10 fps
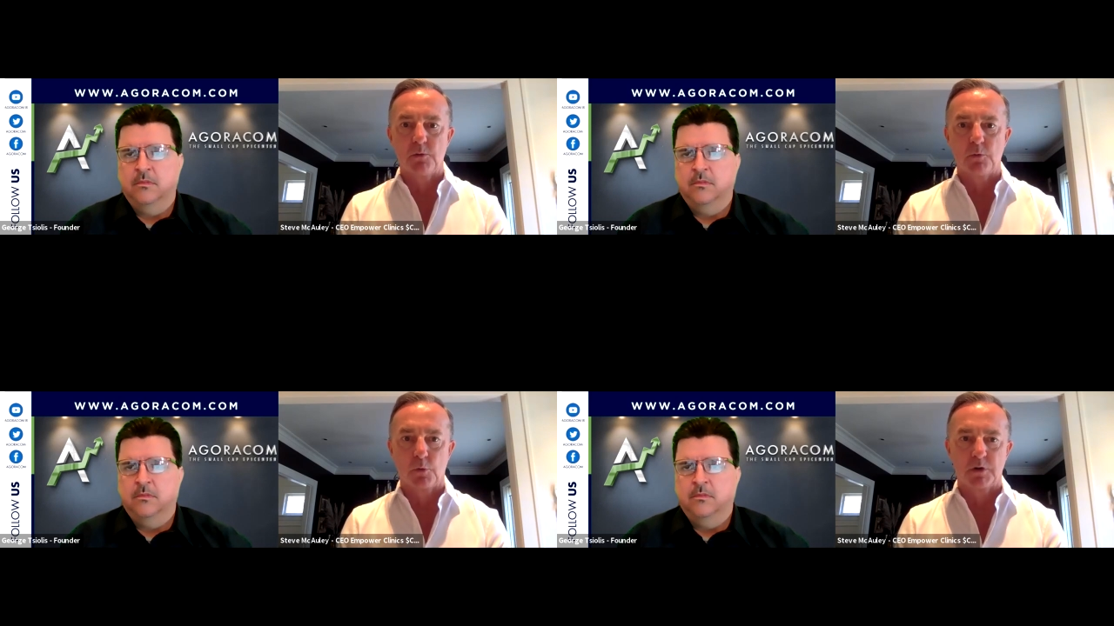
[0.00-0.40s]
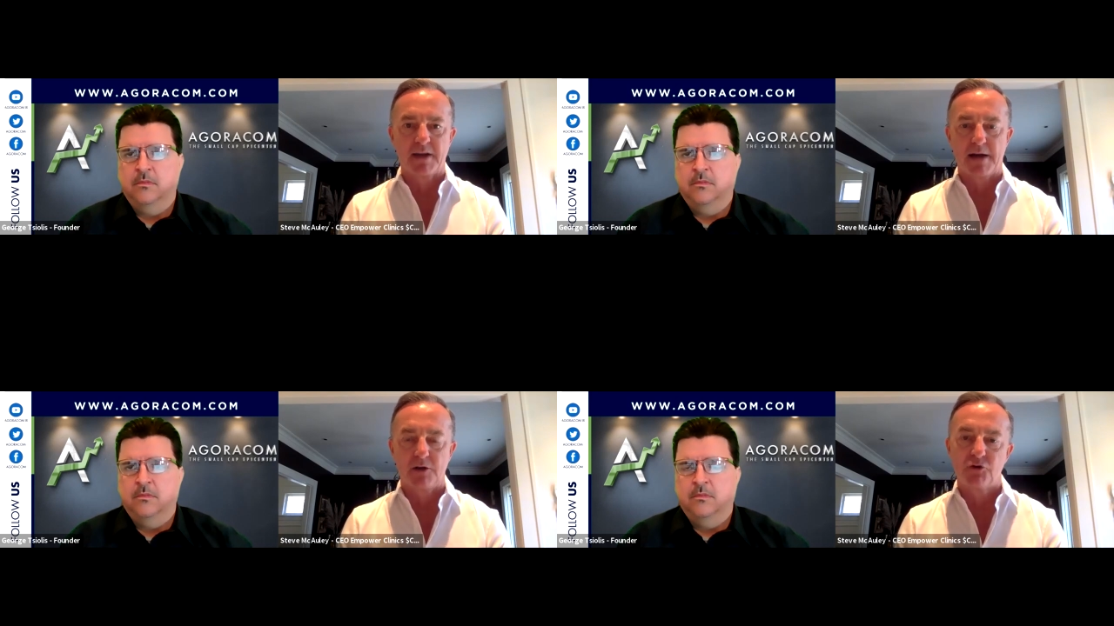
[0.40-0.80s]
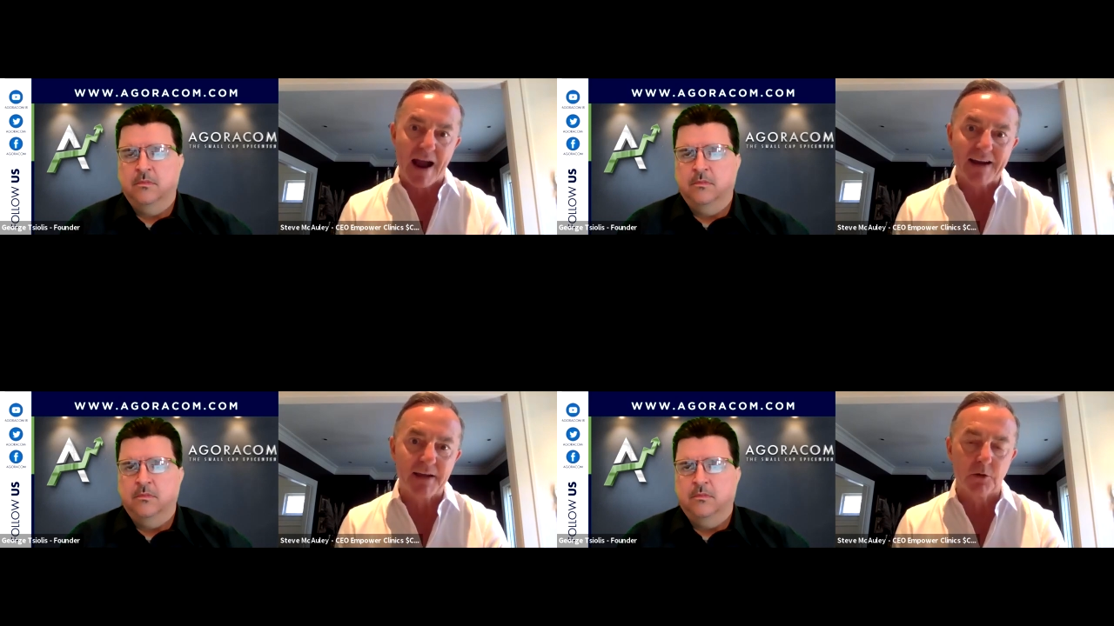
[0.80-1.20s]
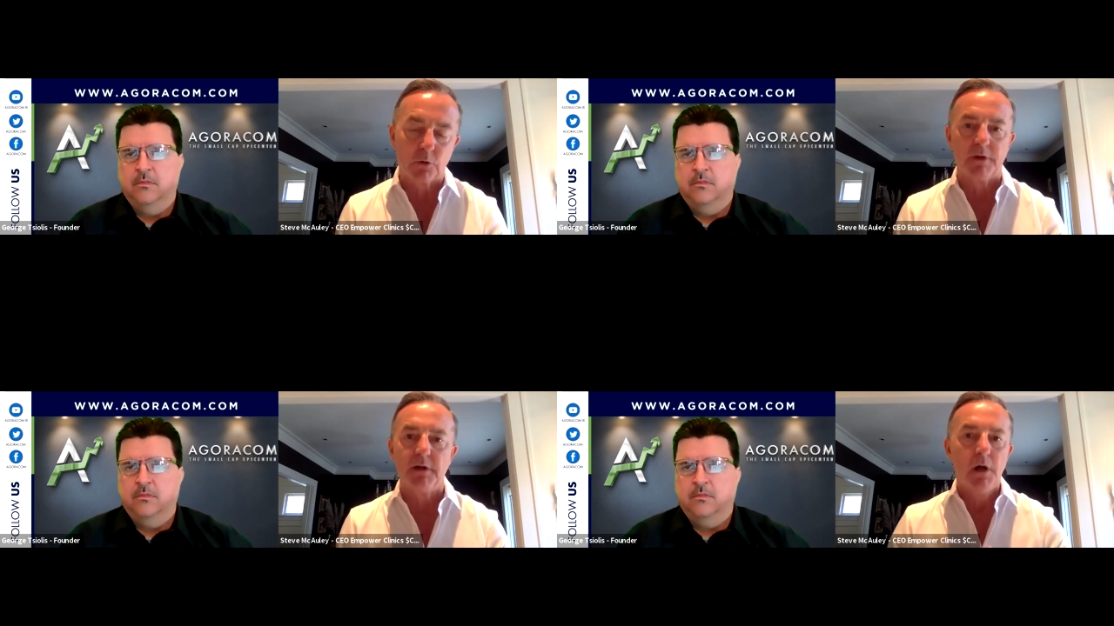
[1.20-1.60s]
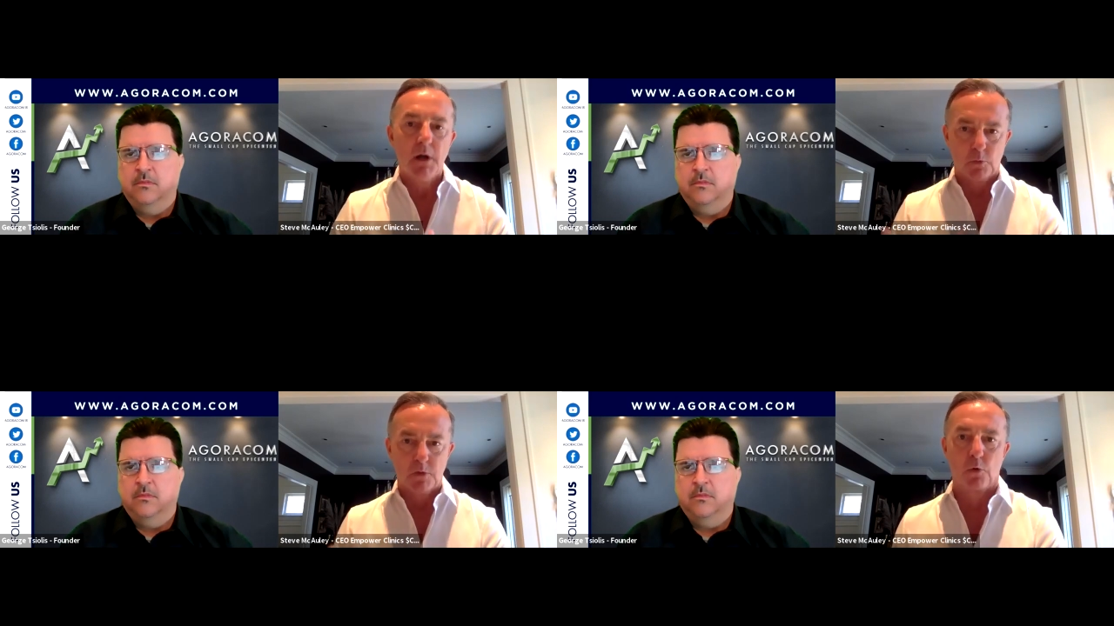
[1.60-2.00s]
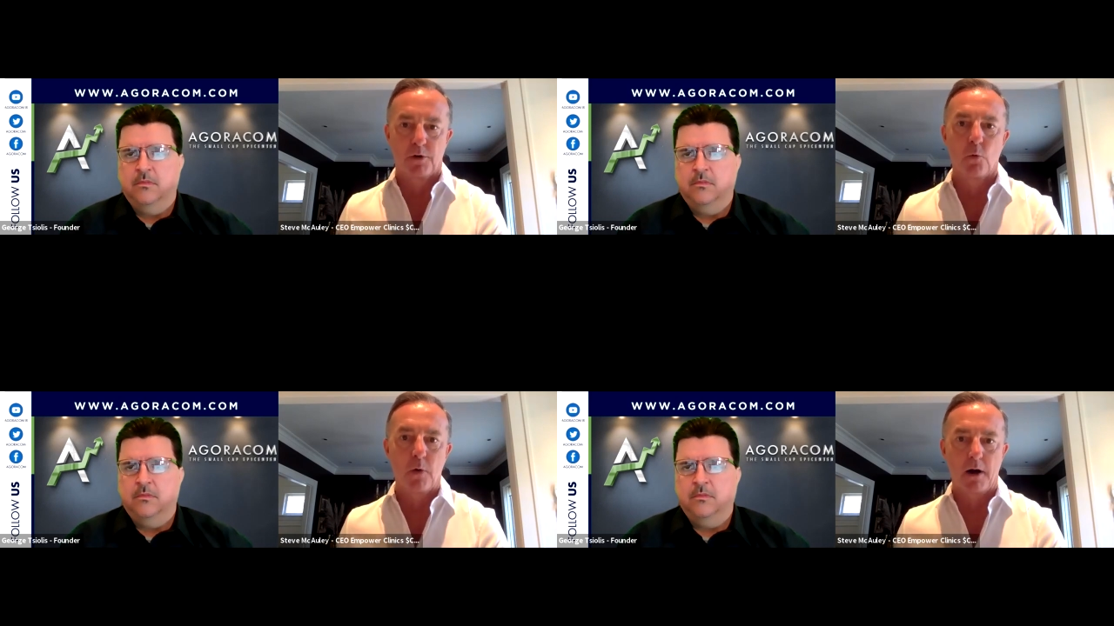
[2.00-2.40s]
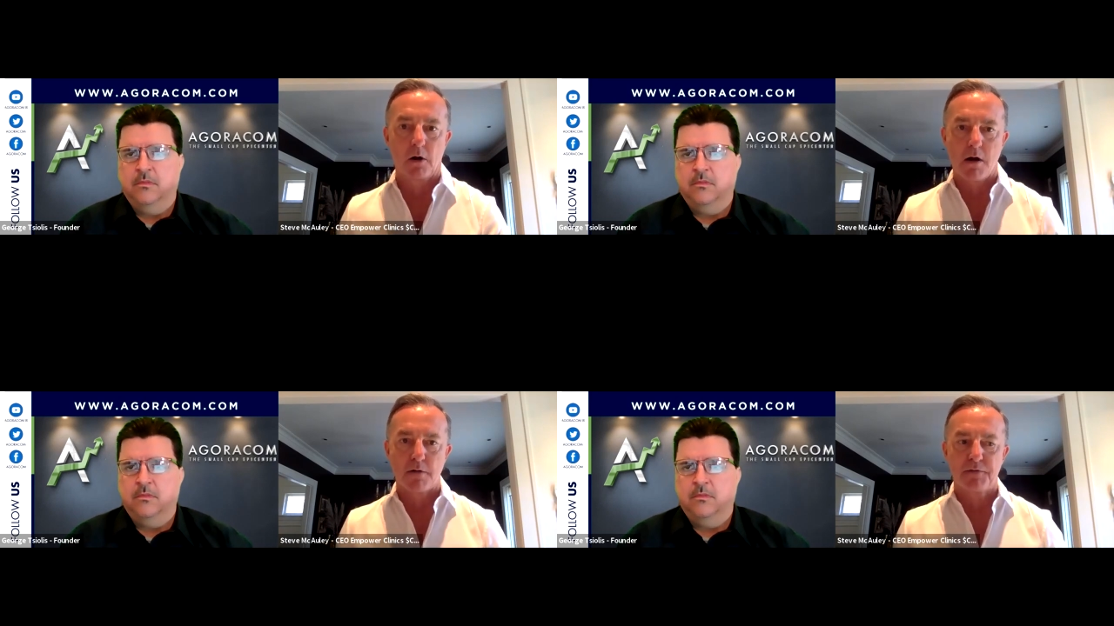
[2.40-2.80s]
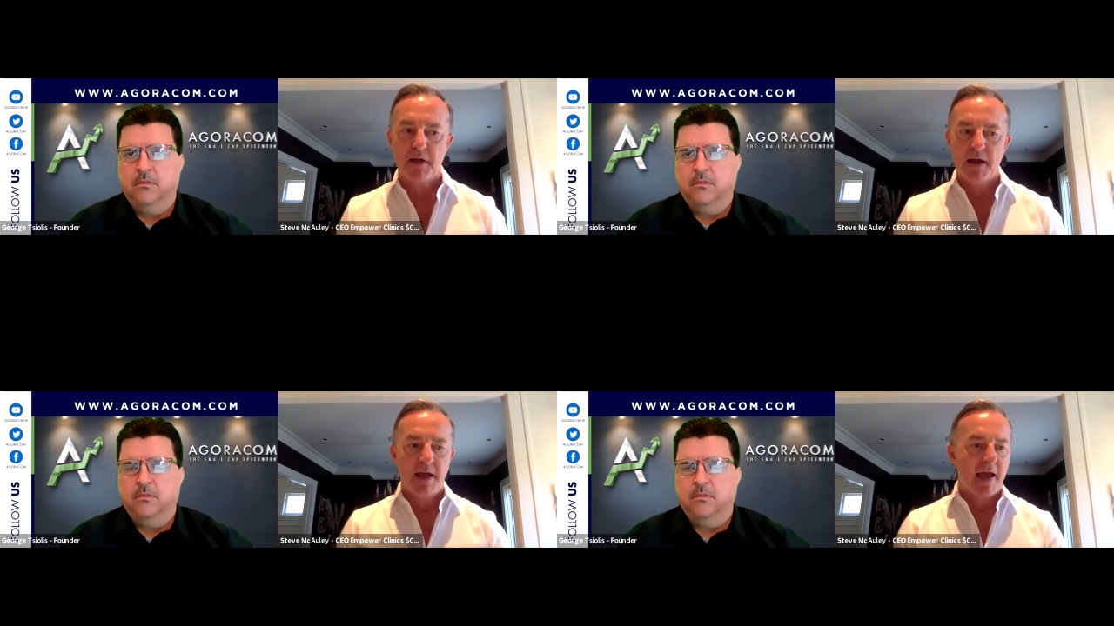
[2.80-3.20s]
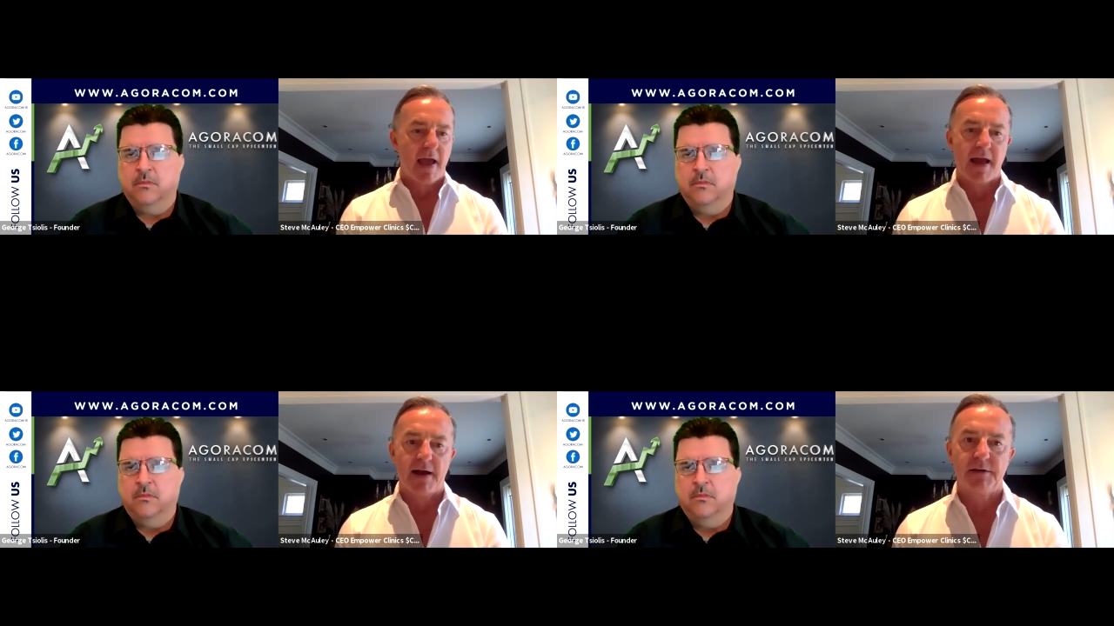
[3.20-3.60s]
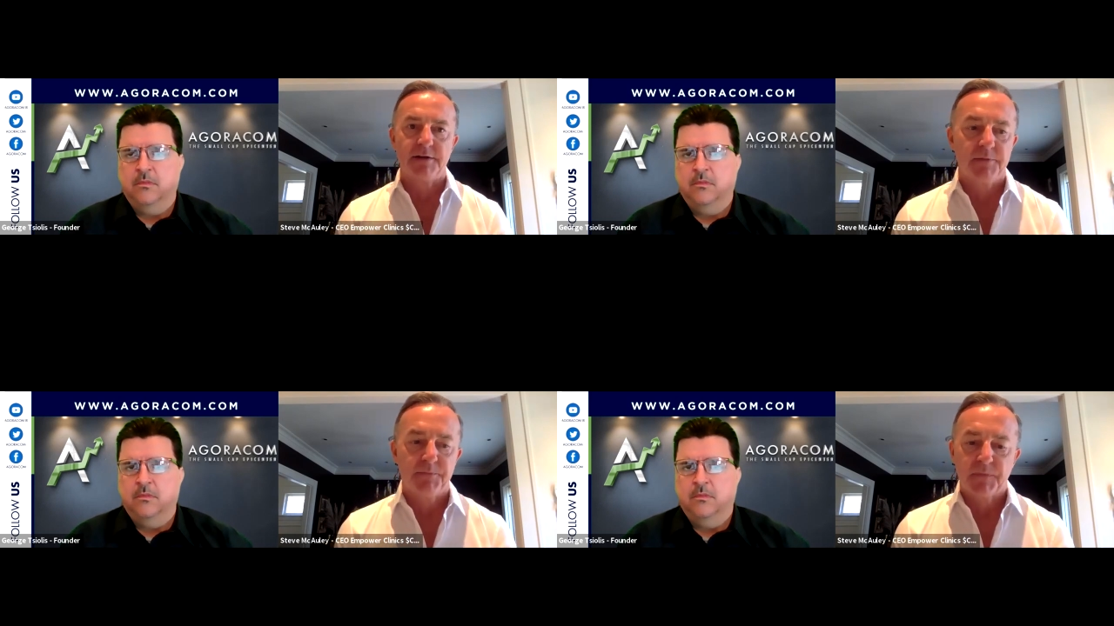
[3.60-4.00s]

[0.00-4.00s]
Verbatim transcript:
Speaker 1: we weren't kind of tracking or we we weren't aware of. And